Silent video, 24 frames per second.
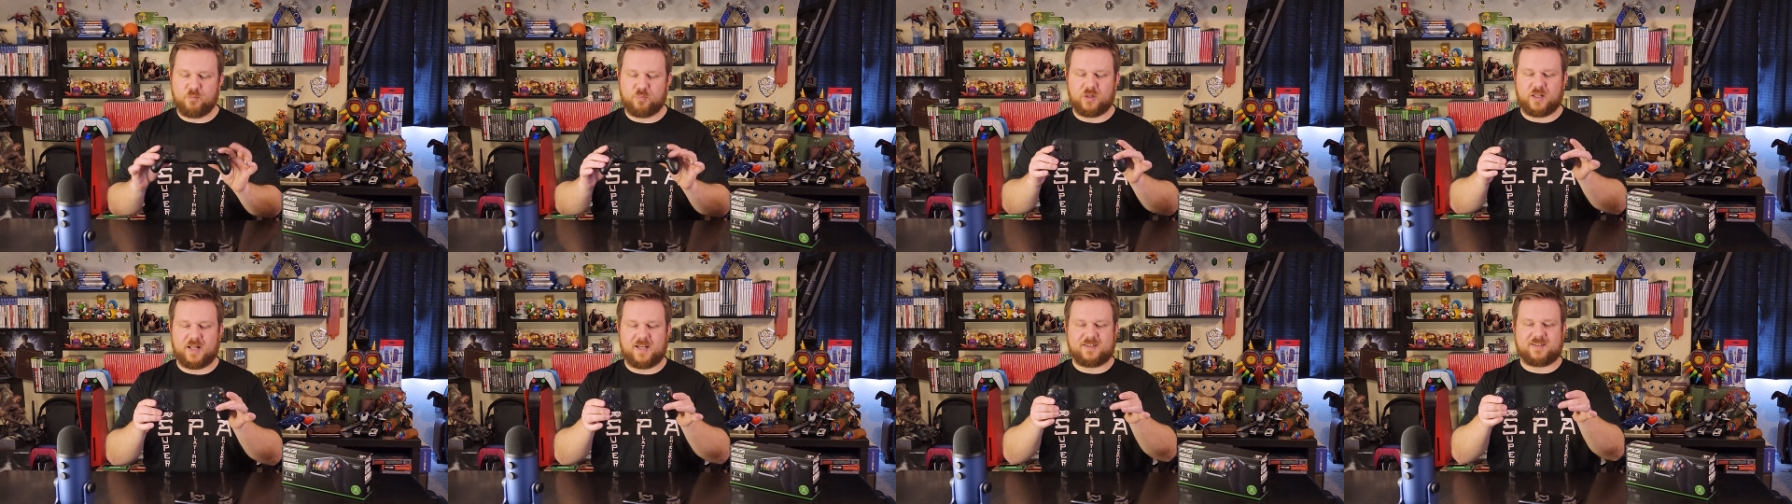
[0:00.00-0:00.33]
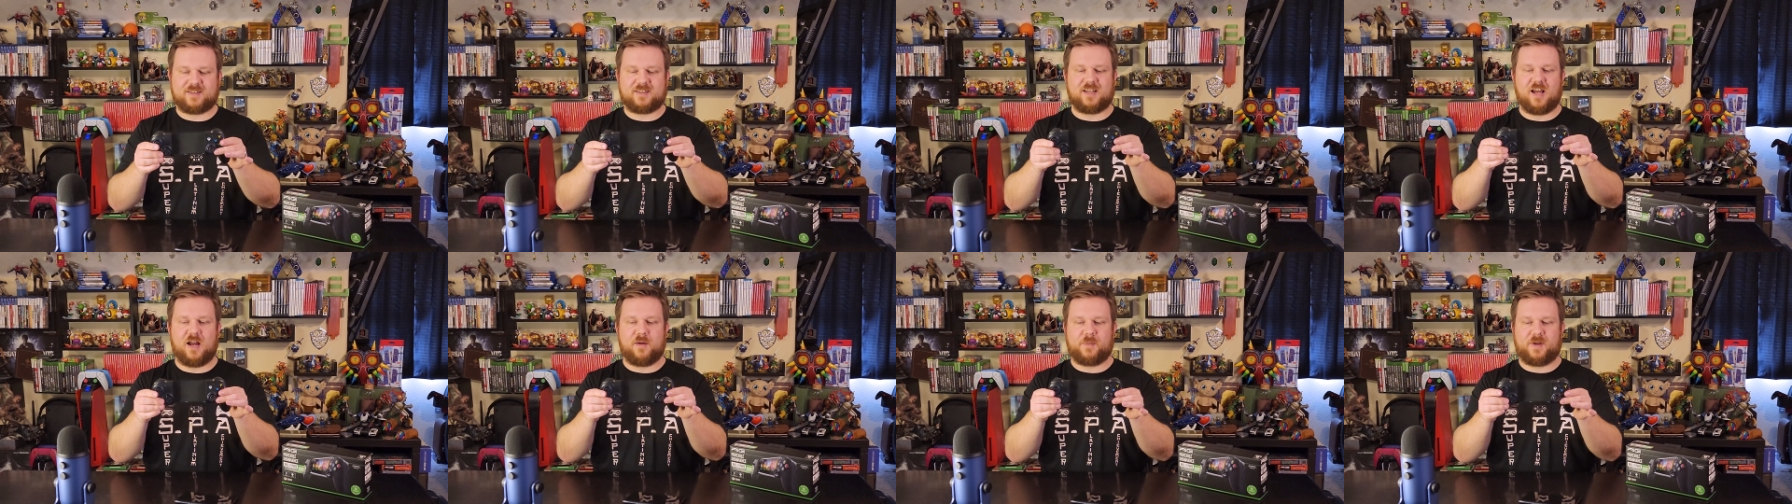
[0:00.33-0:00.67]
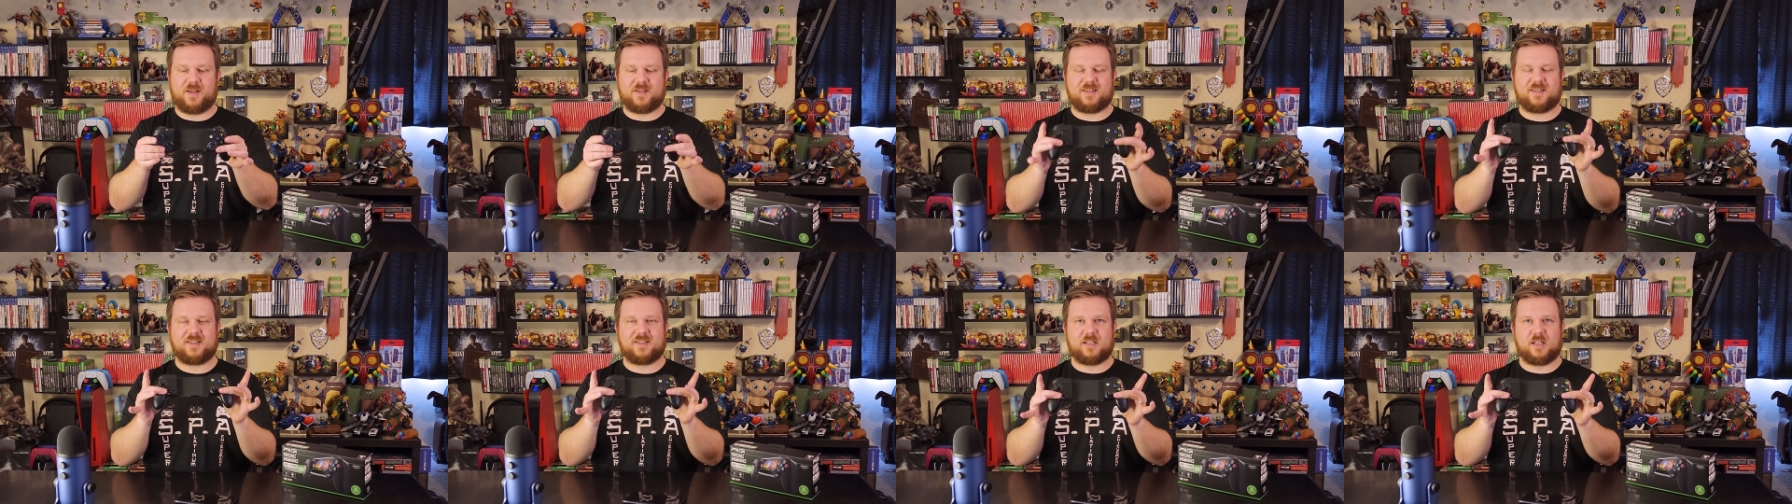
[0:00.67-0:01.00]
plus some,
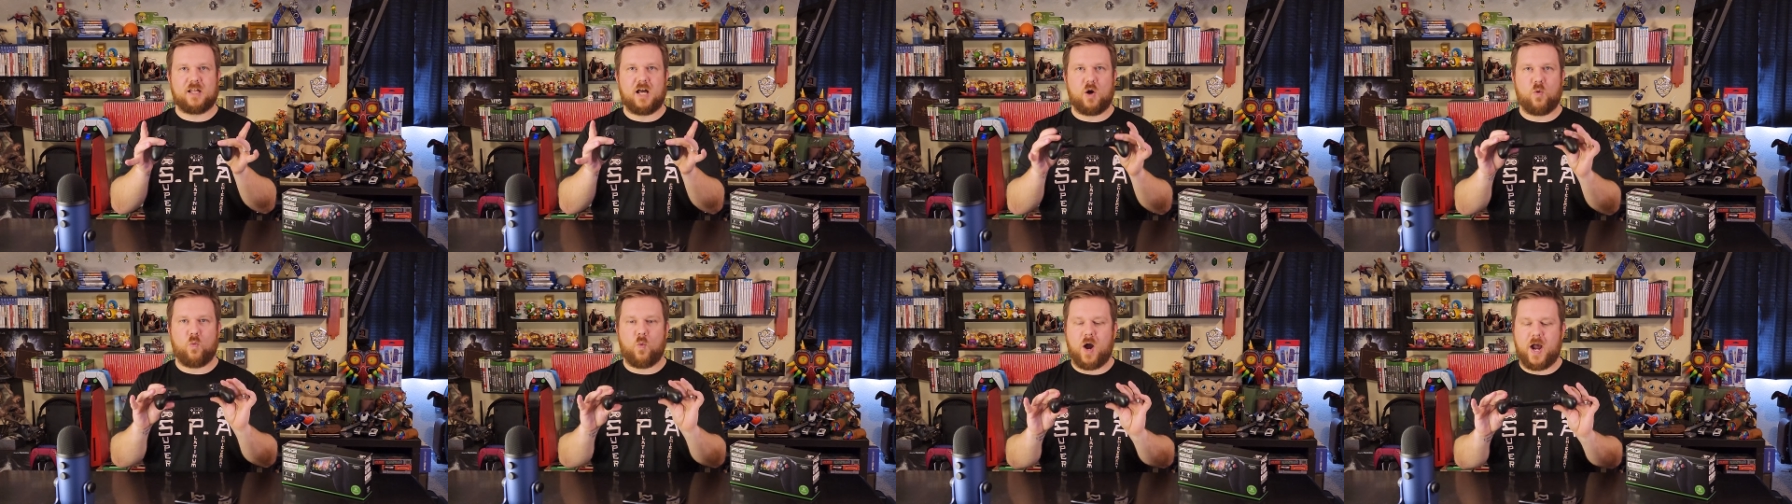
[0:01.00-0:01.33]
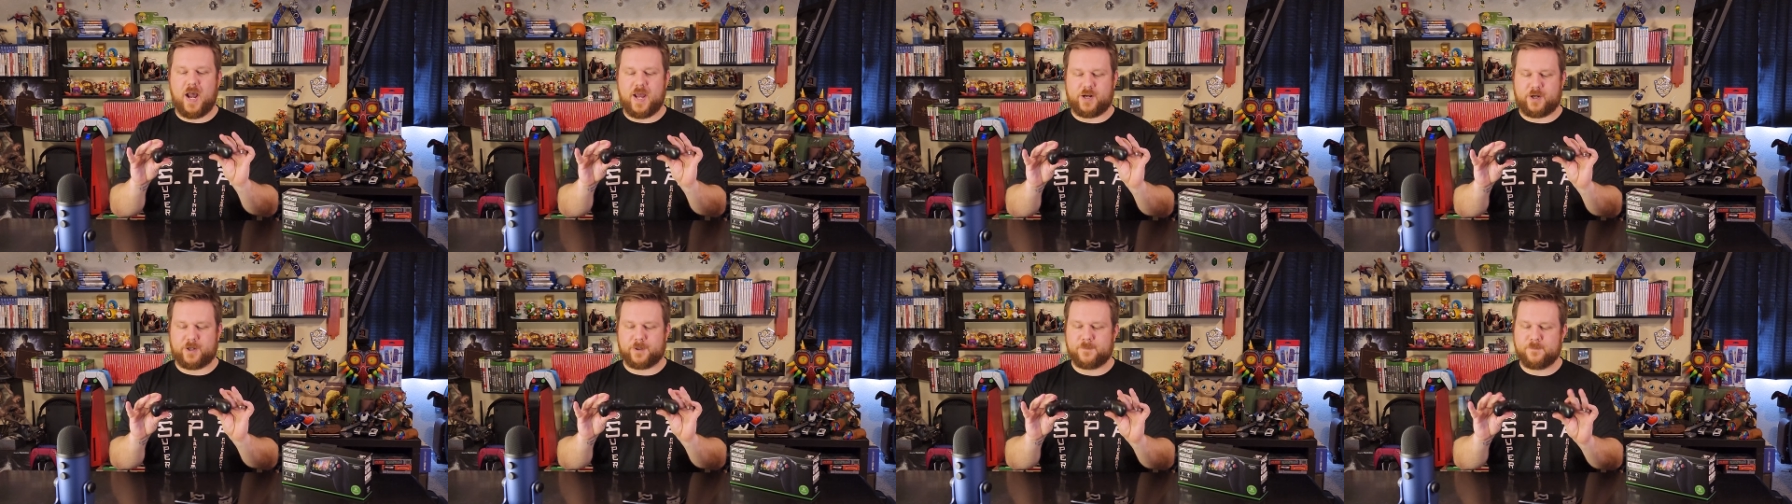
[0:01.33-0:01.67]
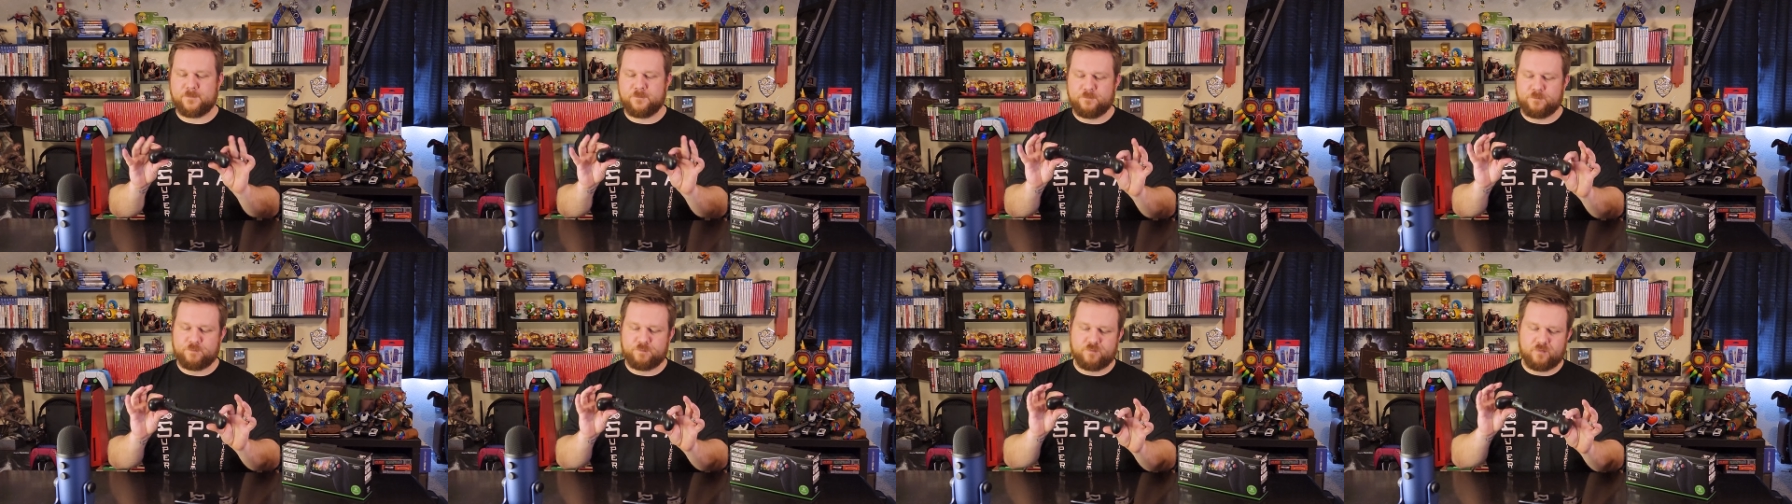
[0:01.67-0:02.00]
because it's a lot wider.
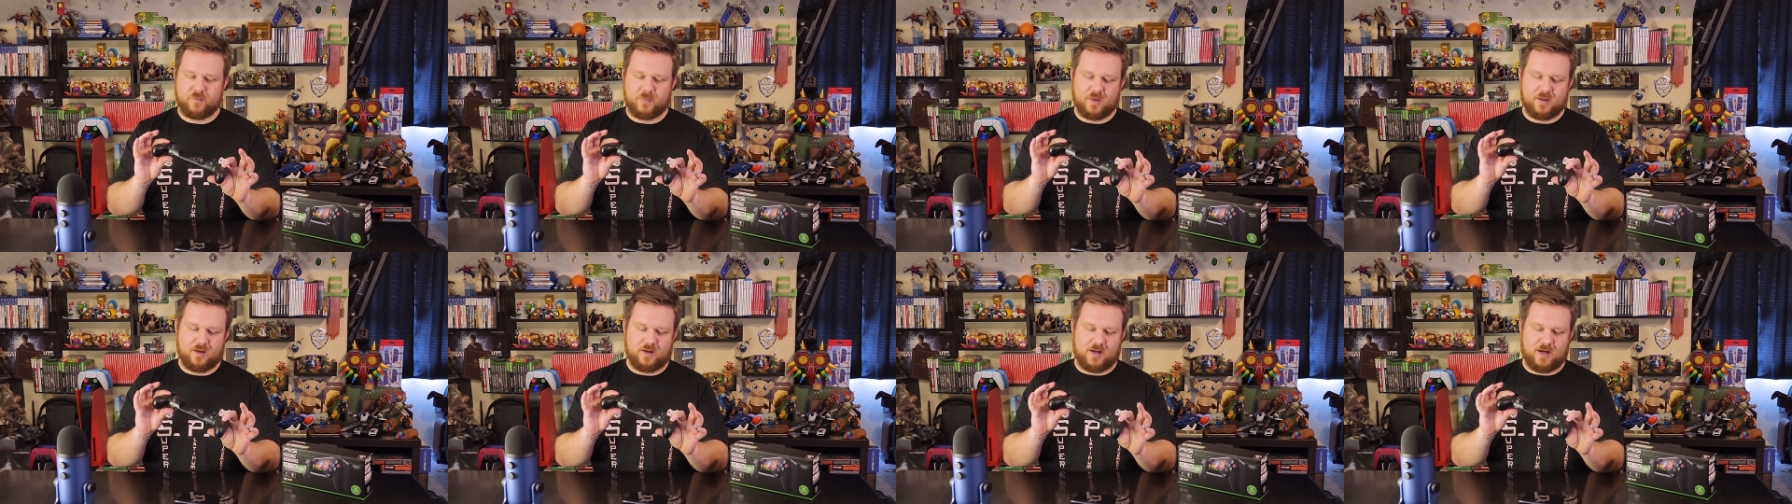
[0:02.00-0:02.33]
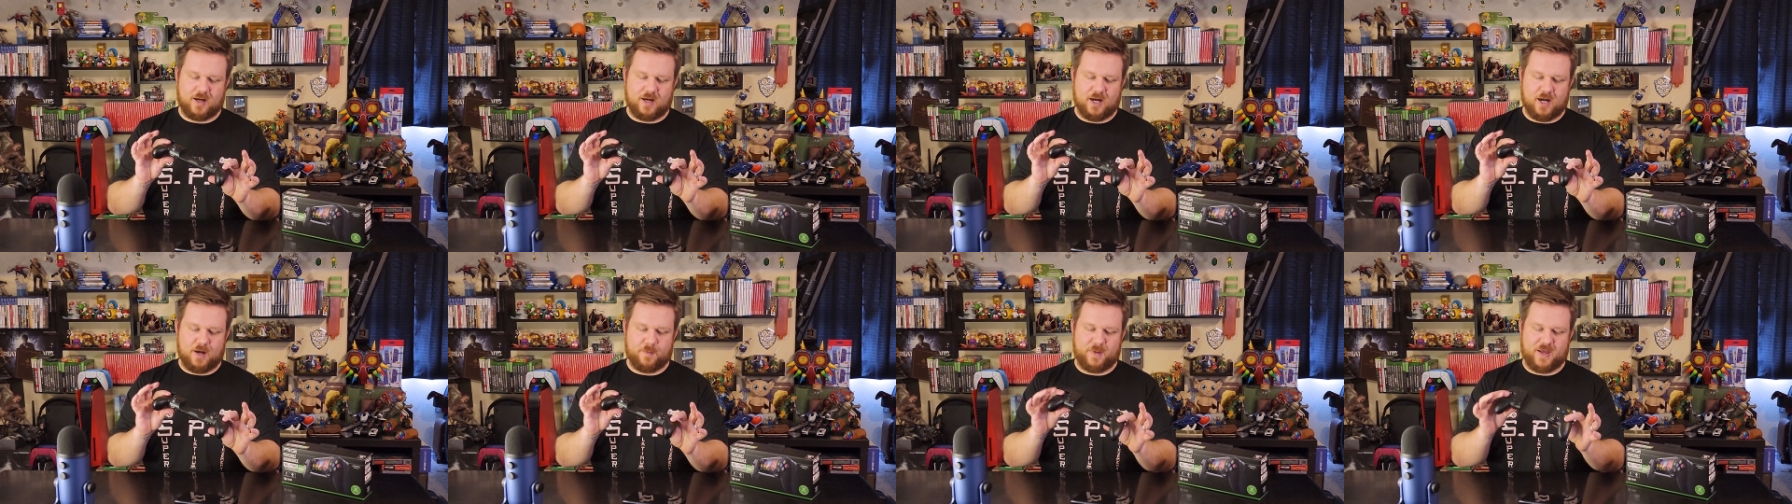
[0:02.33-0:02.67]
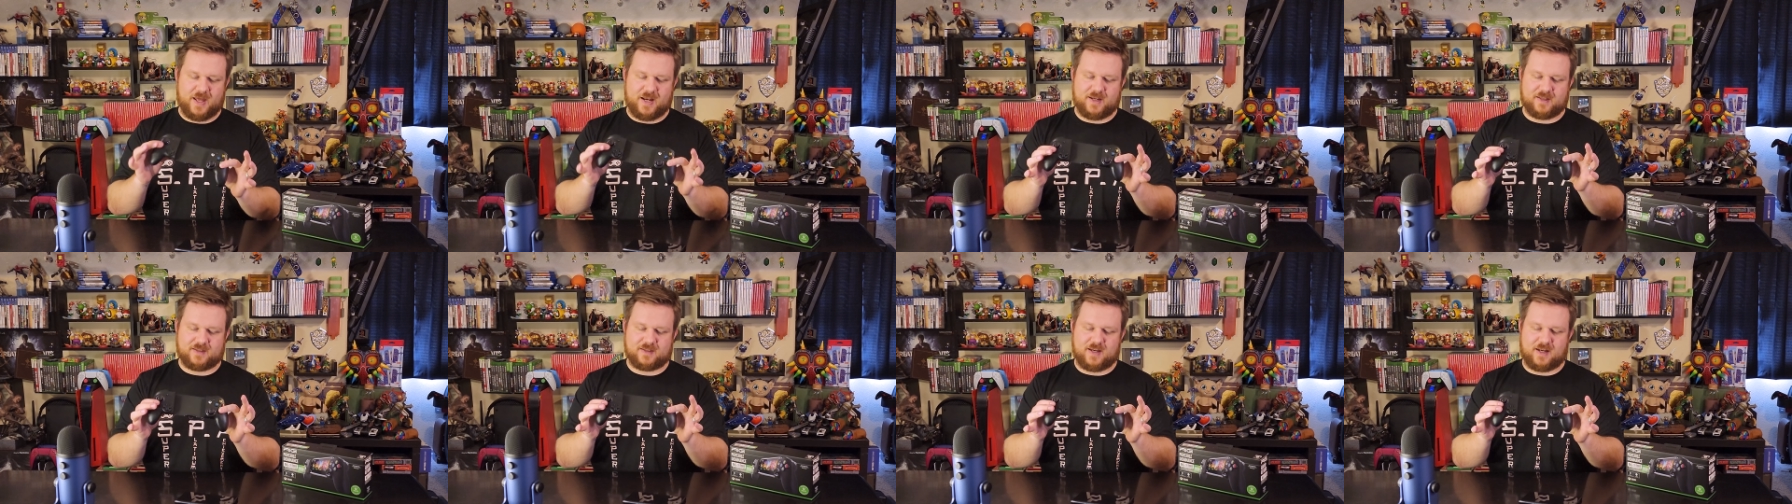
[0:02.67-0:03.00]
Um,
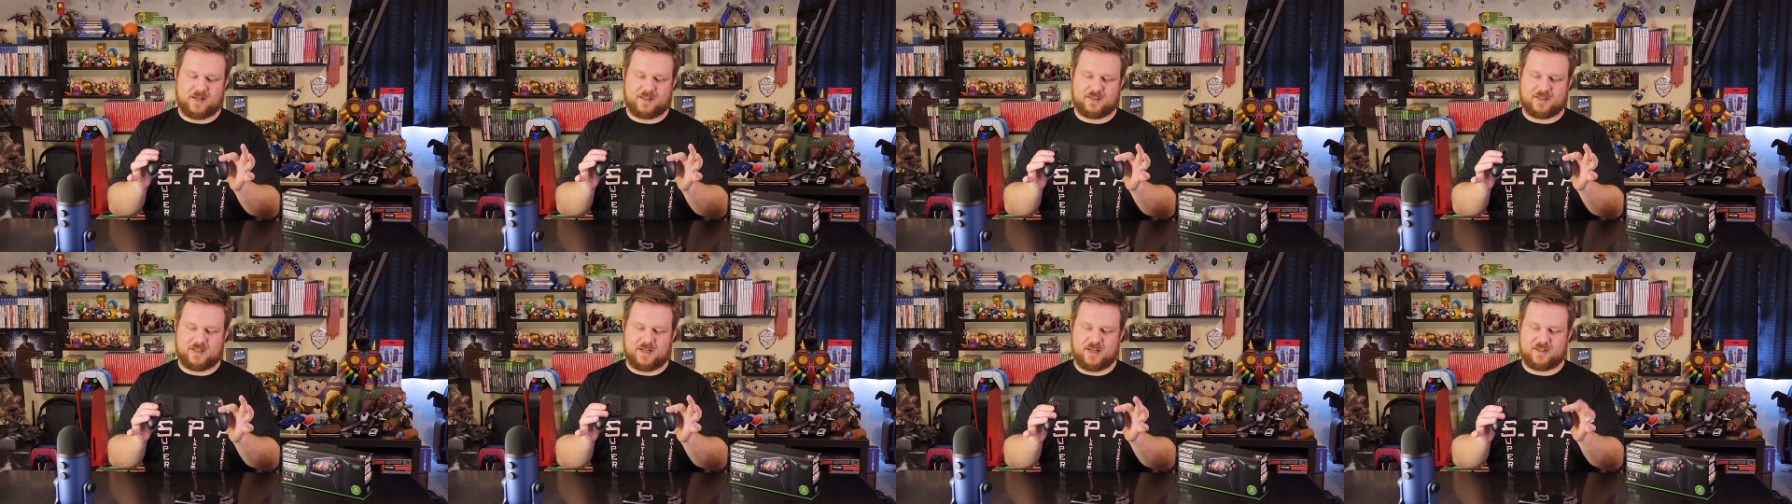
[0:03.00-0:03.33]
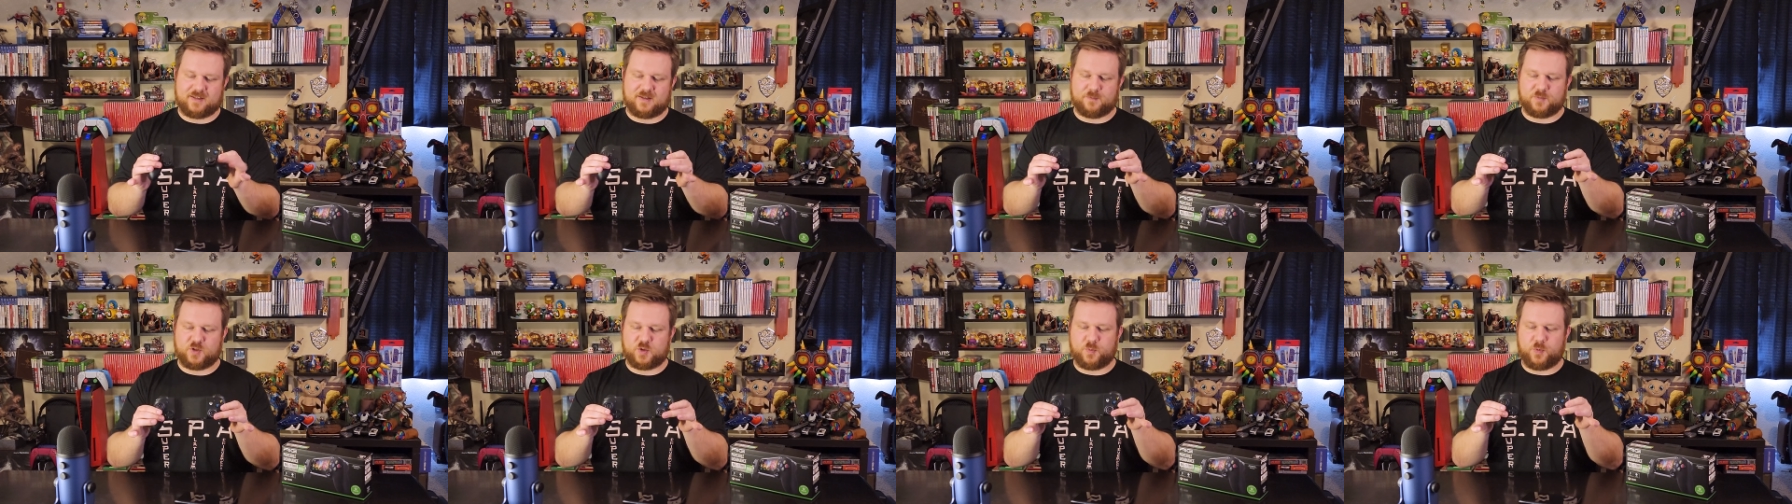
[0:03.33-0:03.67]
and it's got uh, some